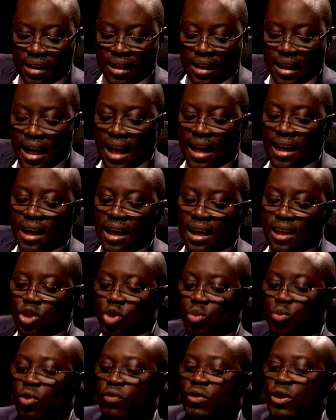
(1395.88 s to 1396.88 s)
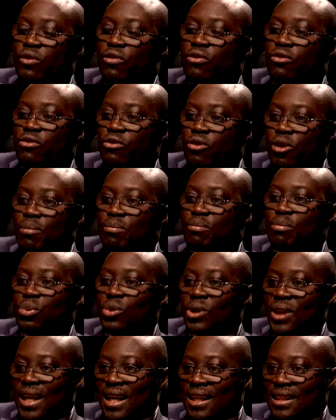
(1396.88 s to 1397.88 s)
Ghana is moving from
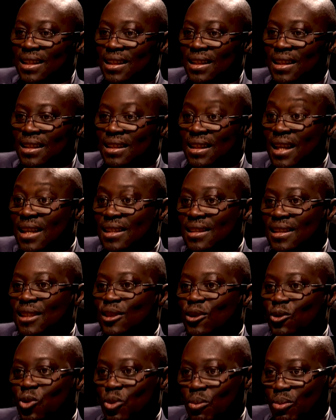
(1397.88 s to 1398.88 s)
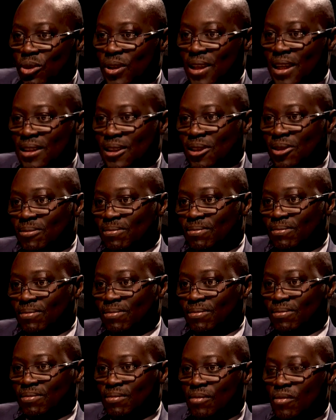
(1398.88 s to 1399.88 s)
taxation to production.
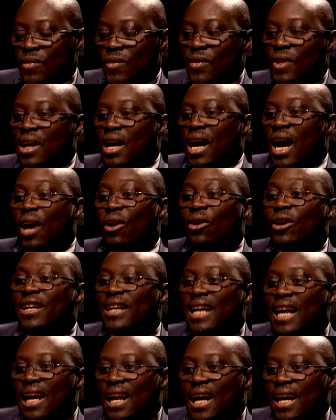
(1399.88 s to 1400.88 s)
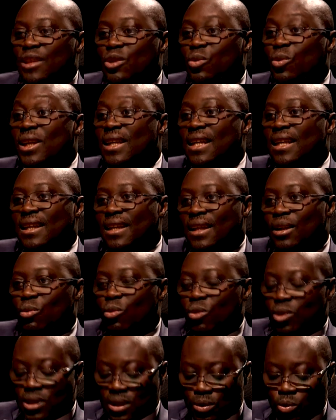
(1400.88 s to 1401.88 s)
Along that lines, what they did
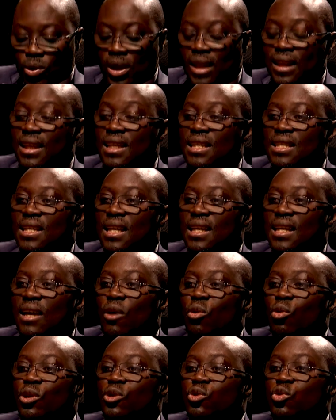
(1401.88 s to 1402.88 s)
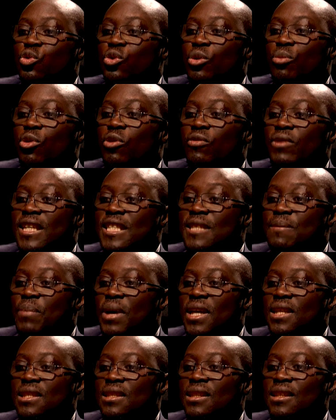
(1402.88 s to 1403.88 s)
was, one, they said they are going to remove the
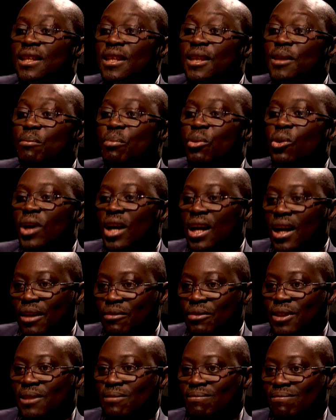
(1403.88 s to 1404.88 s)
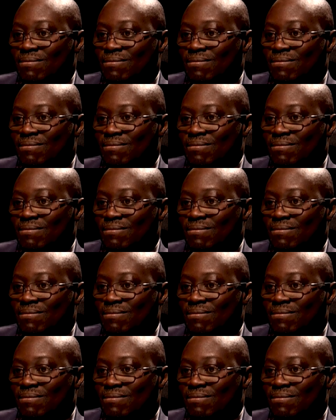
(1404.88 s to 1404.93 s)
special import levy,